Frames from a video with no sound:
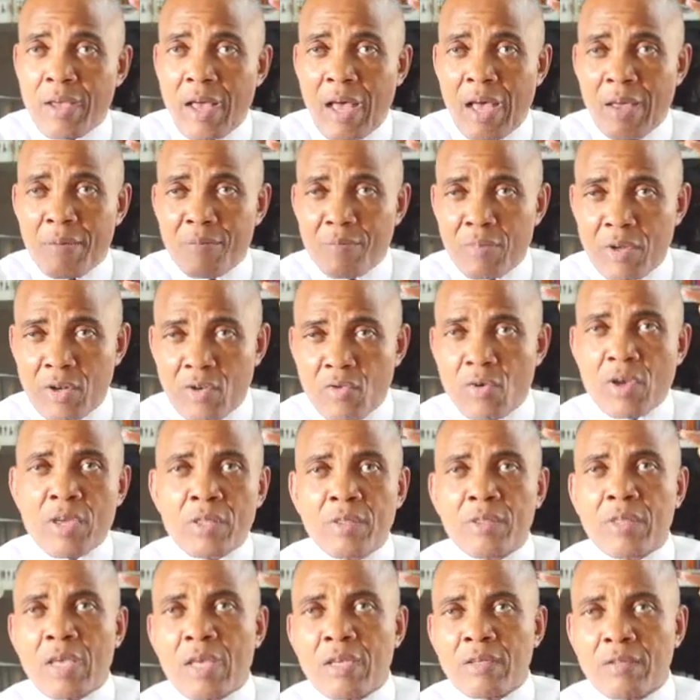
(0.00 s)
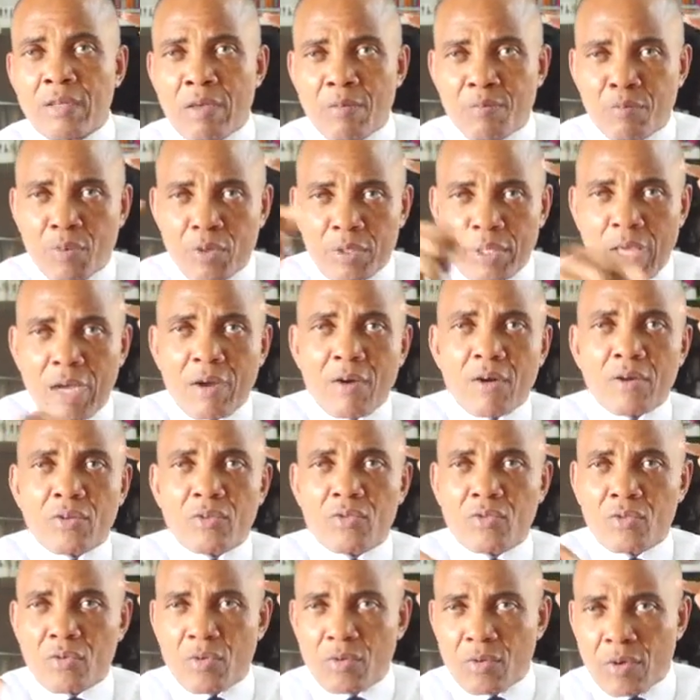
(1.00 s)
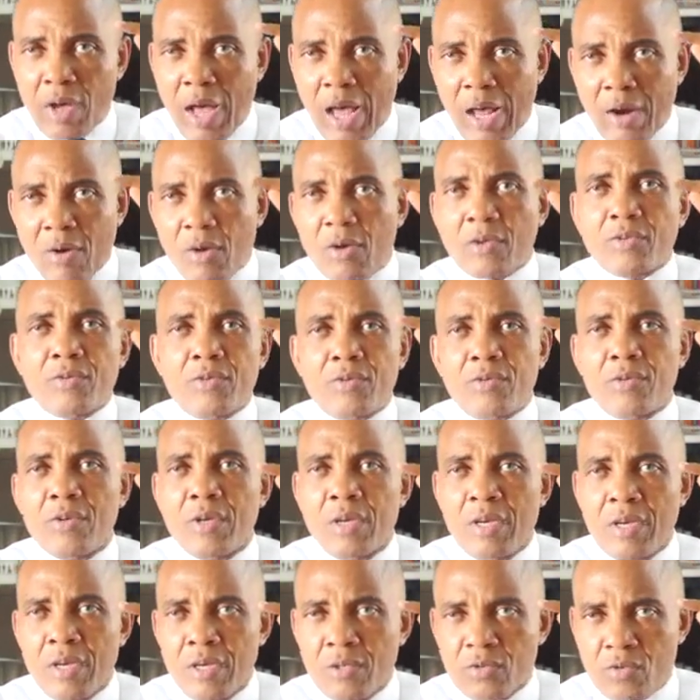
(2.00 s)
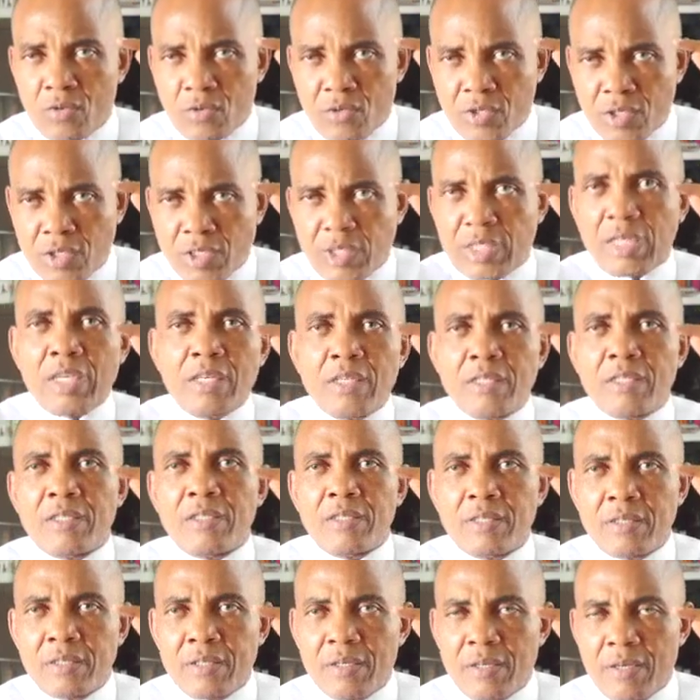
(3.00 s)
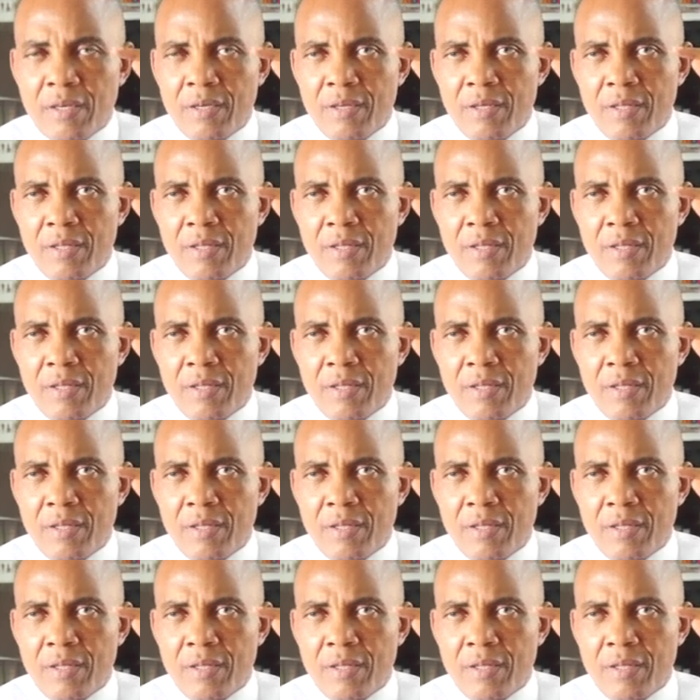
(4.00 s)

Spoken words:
and be doing things in Port Harcourt to seize